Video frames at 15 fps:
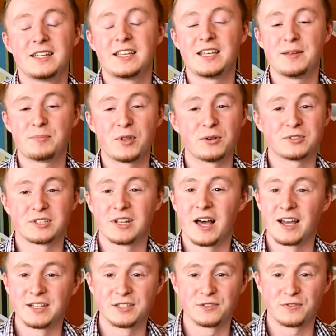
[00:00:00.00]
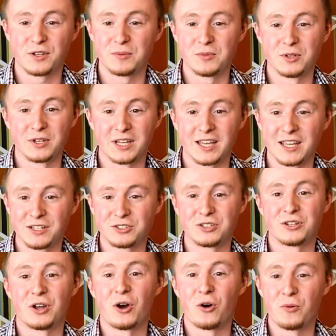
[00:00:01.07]
Keep those lines of
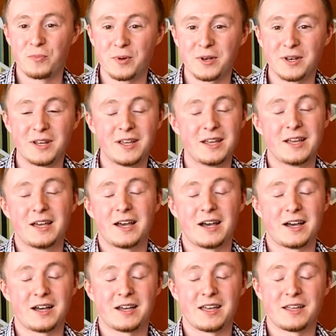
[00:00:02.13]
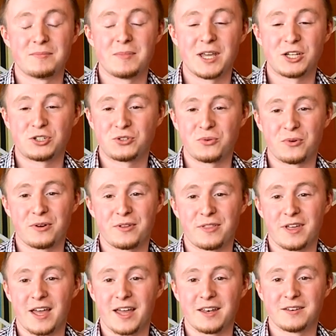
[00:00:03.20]
communication open uh, and make sure
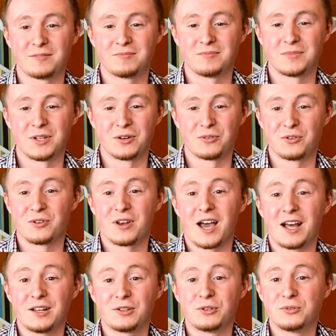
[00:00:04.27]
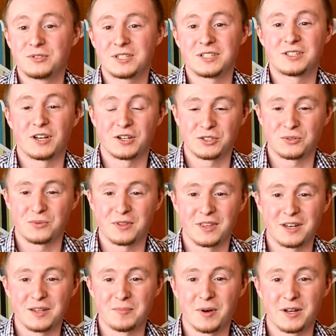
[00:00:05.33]
that you know, you're not losing touch with
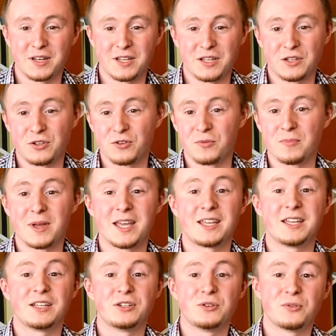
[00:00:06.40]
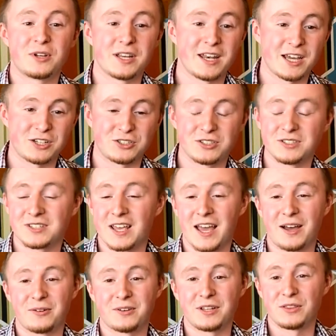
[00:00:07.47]
anybody. You're making new connections
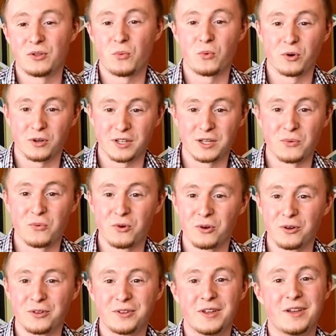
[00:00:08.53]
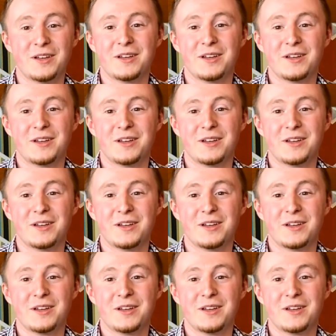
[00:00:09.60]
out in the working world.